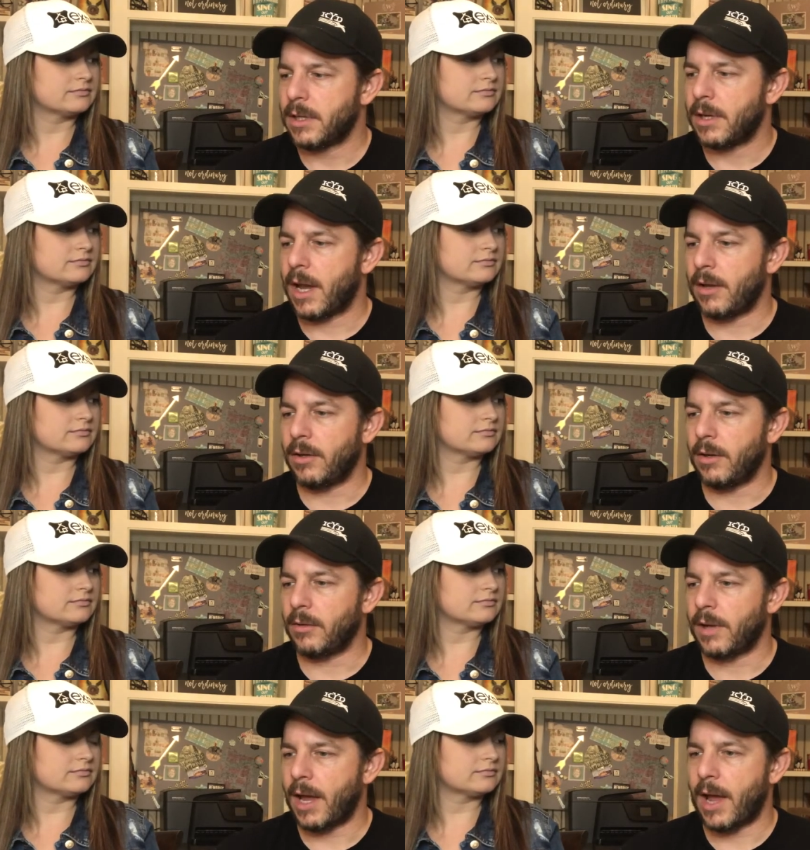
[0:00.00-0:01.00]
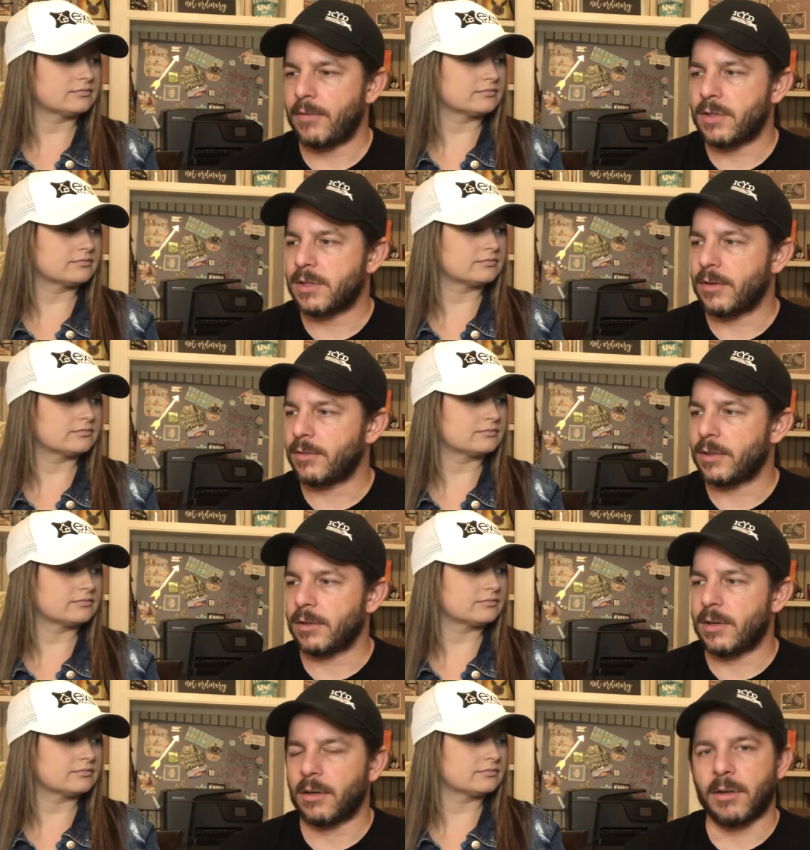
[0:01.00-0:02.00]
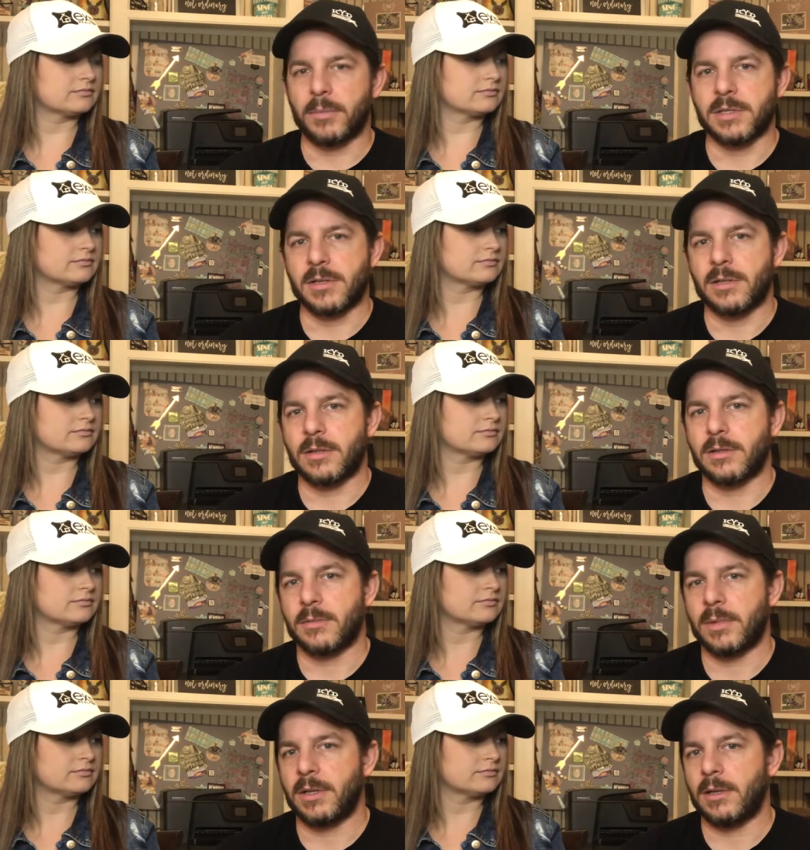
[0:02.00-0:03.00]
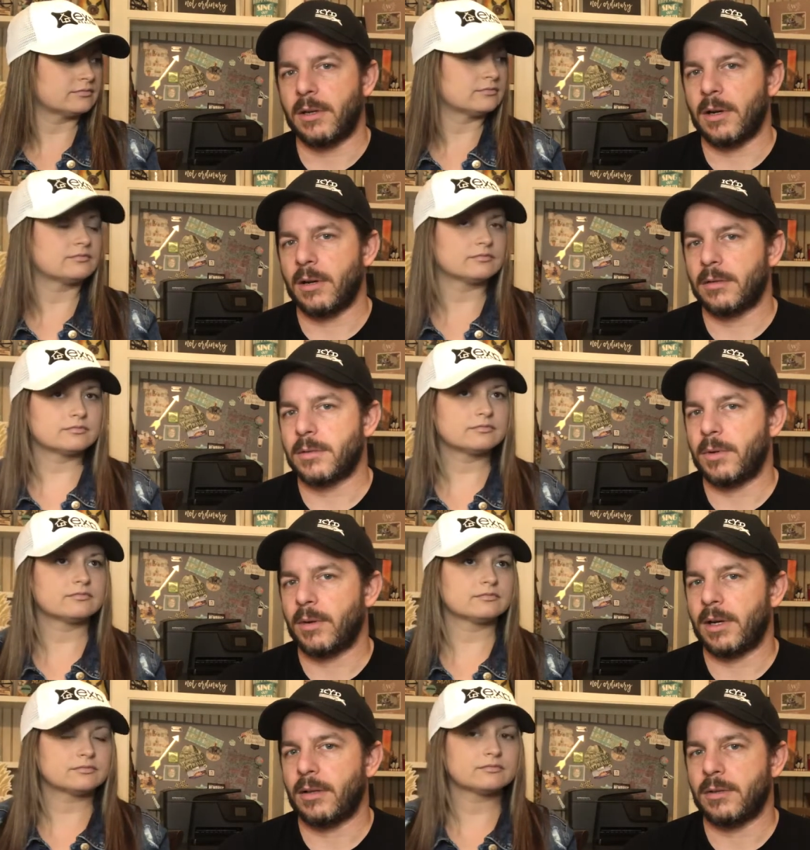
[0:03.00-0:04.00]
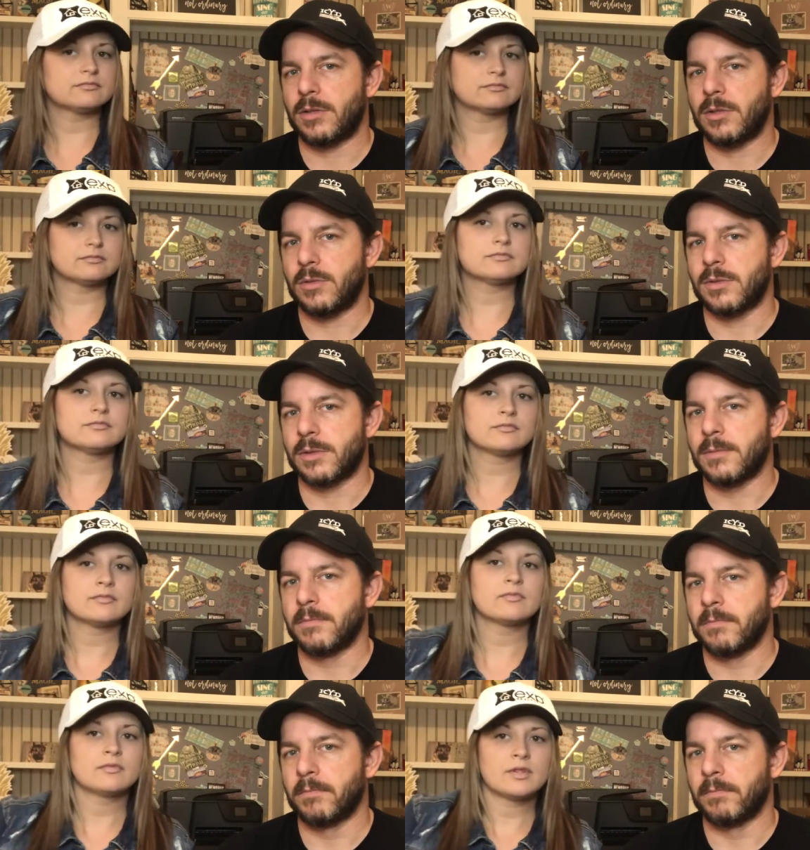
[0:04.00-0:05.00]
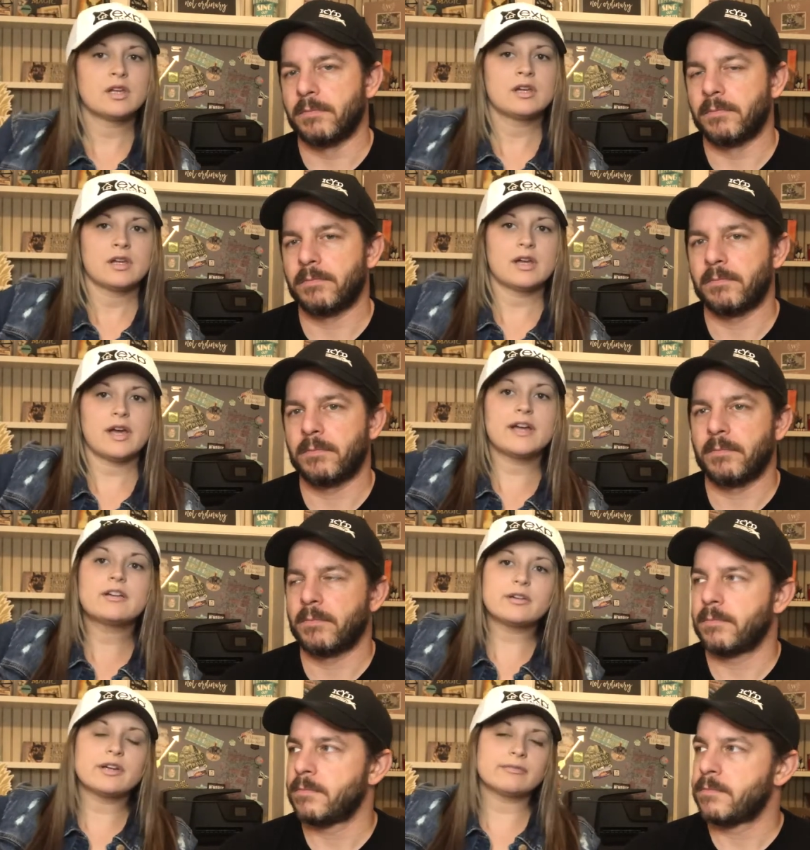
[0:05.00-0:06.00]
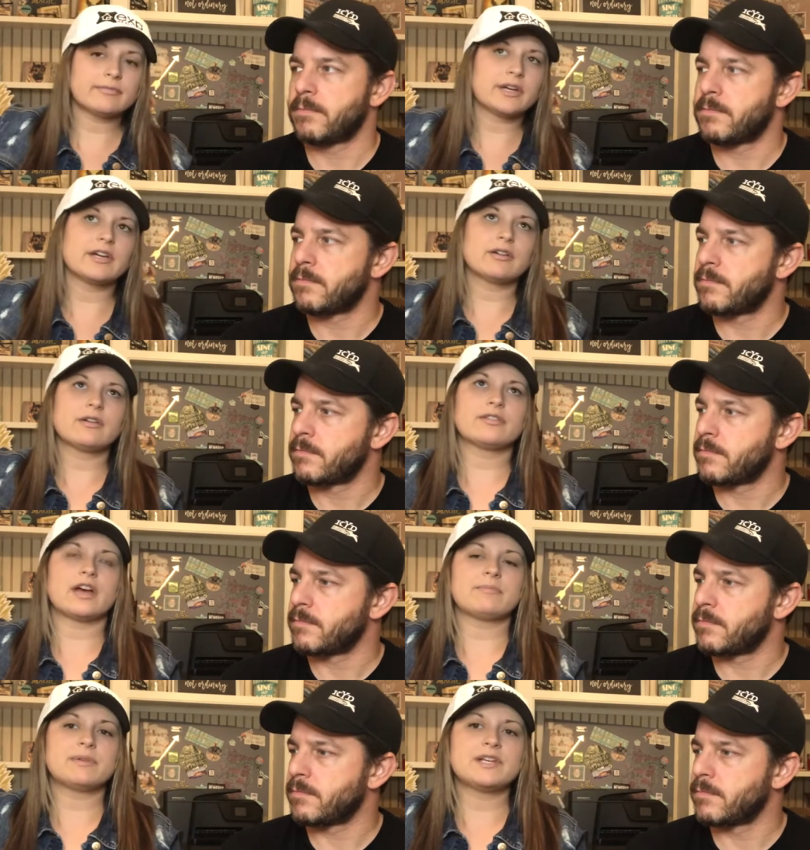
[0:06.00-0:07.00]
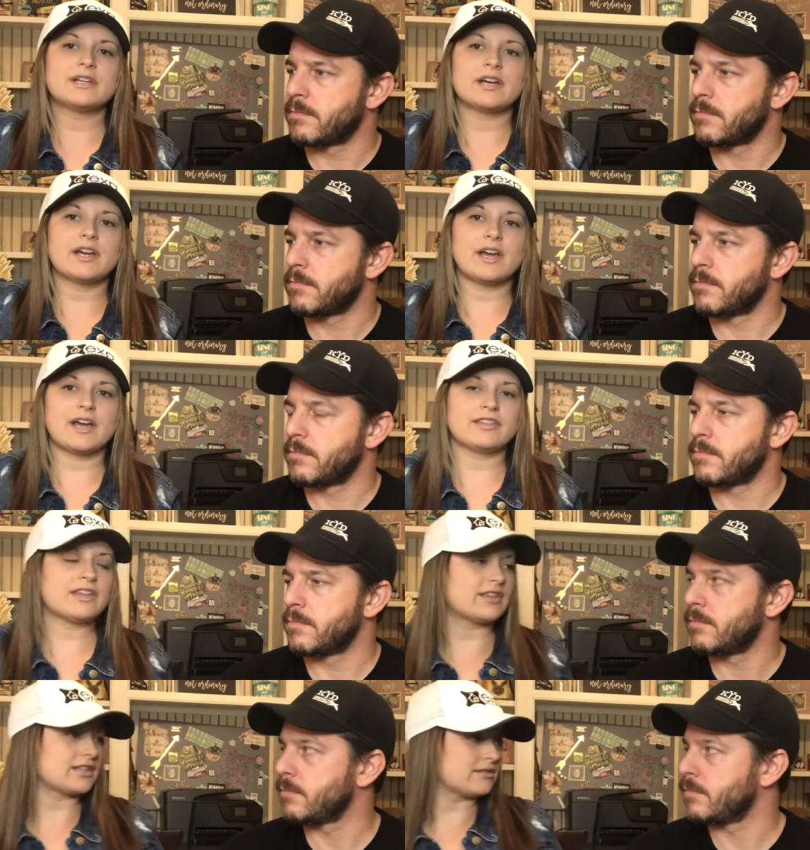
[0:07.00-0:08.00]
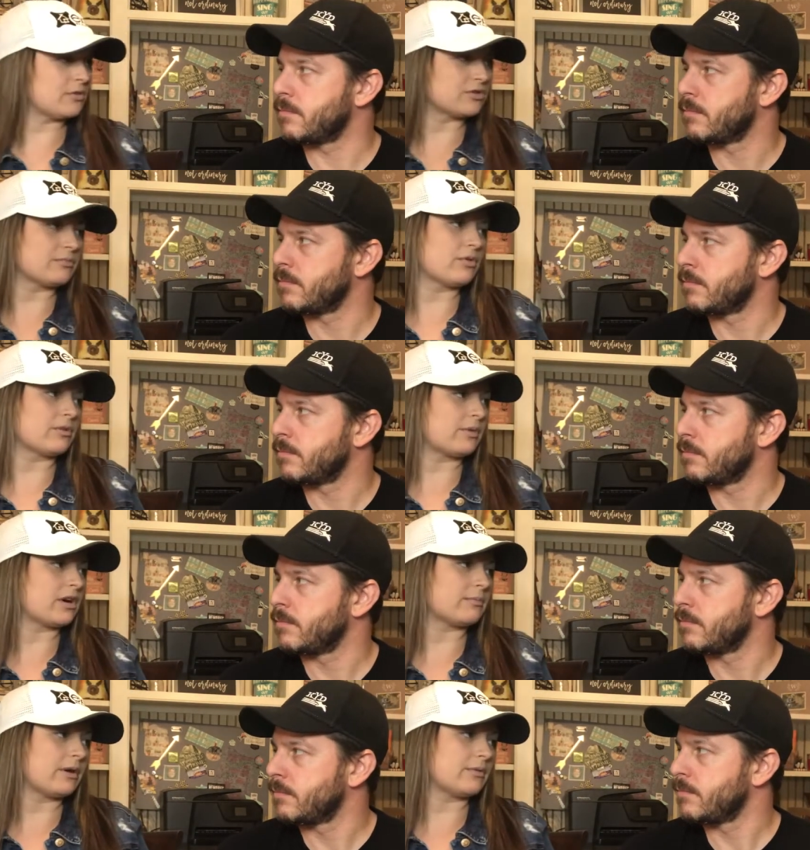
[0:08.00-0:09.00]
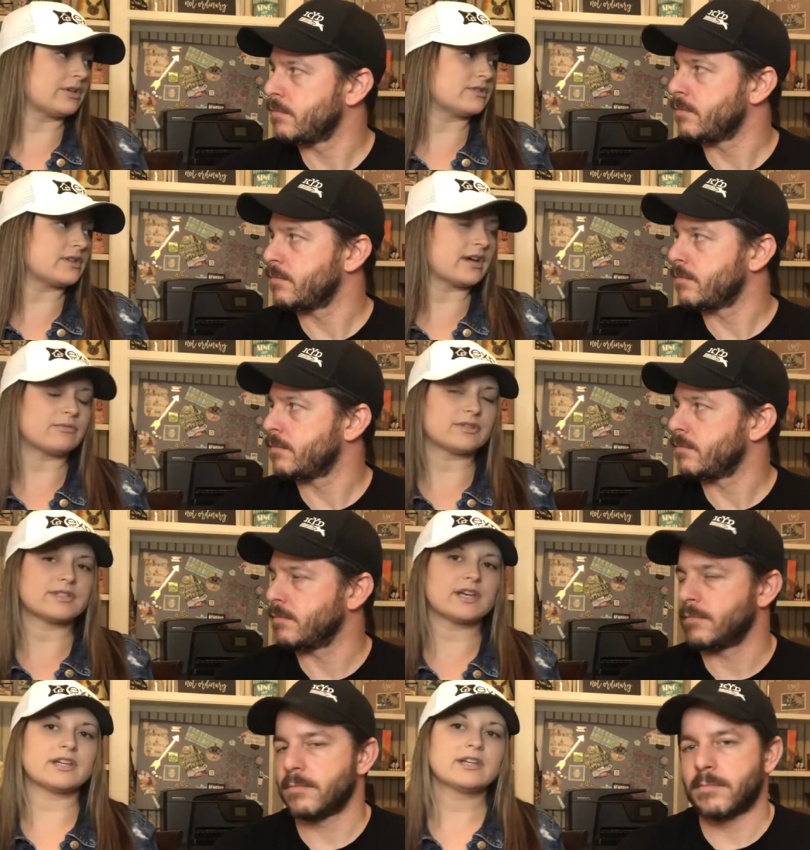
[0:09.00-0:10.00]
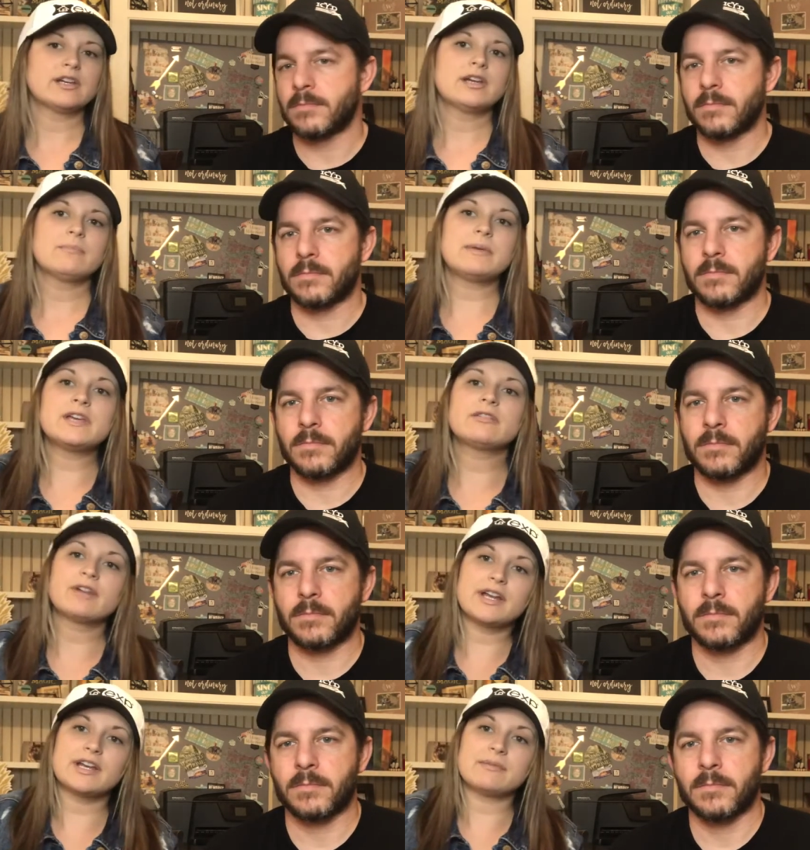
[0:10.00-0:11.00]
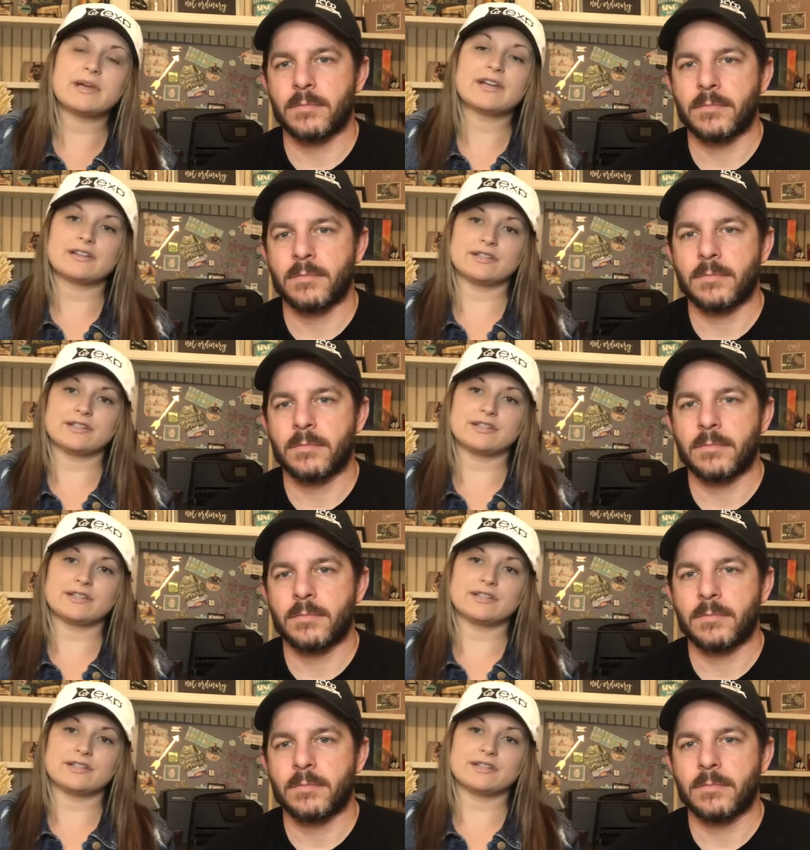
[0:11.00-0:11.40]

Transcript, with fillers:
Speaker 1: ha, you know have yourself in a, in a good position to be uh, to be ready to choose.
Speaker 2: I agree. I agree with that. Being I, I think that's the most important part about what you said was that being ready to make a